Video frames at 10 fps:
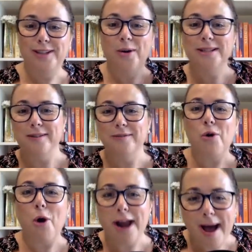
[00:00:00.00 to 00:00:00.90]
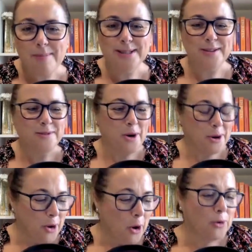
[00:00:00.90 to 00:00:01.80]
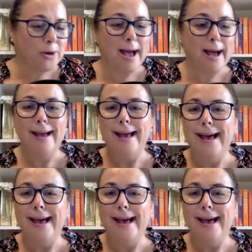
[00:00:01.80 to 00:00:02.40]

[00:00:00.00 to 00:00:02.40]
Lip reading: as I've grown up, as I've gotten older,